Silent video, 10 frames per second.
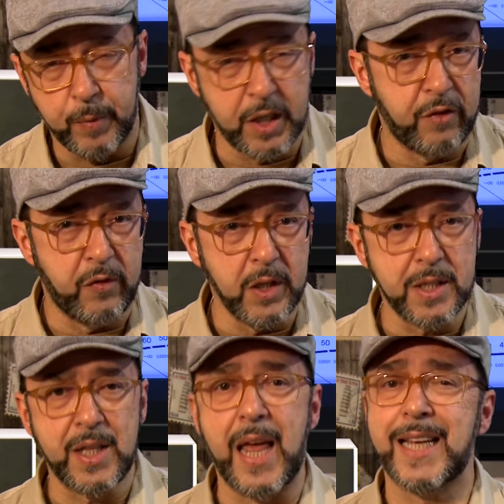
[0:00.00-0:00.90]
It
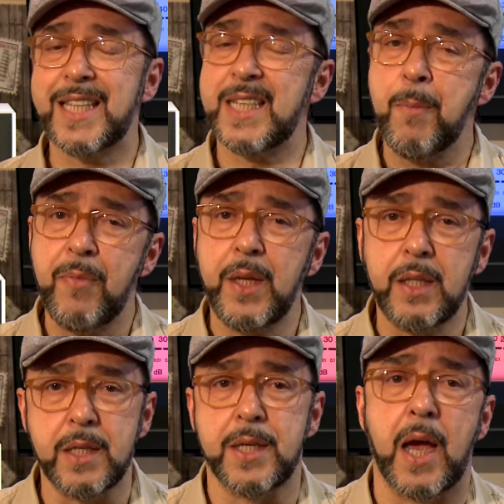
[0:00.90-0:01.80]
feels like something
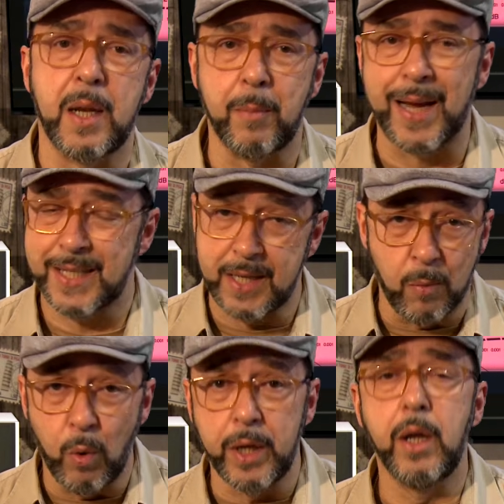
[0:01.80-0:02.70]
designed by
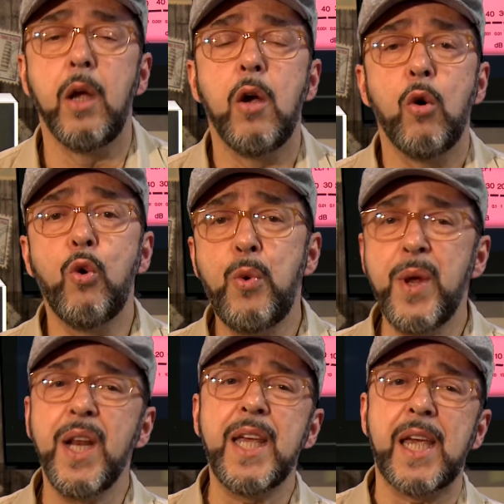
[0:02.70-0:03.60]
someone who
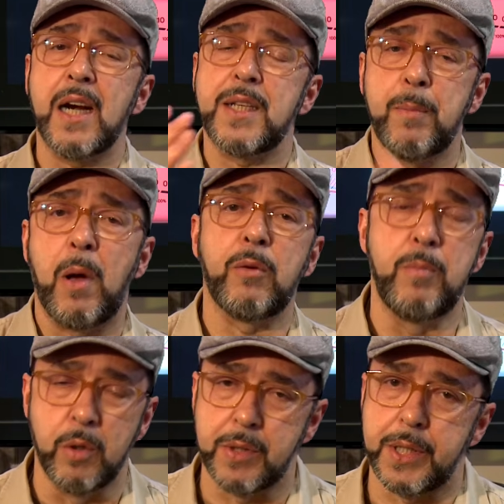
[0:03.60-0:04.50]
really cares about
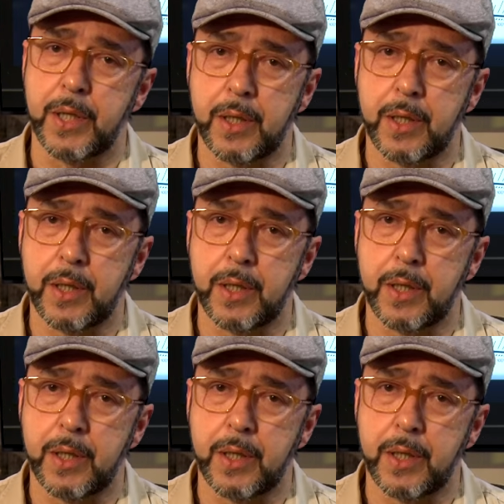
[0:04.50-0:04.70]
music.